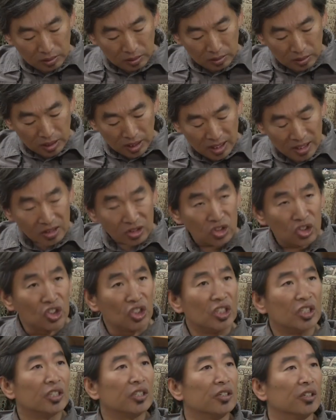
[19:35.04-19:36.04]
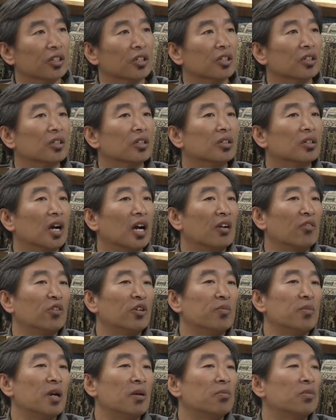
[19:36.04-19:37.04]
Last year, I
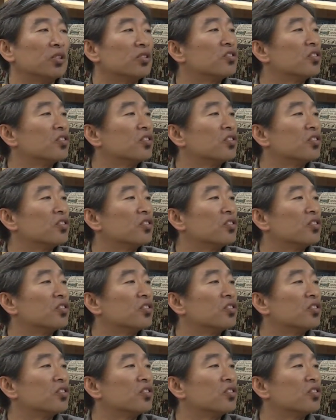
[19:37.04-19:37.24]
remembered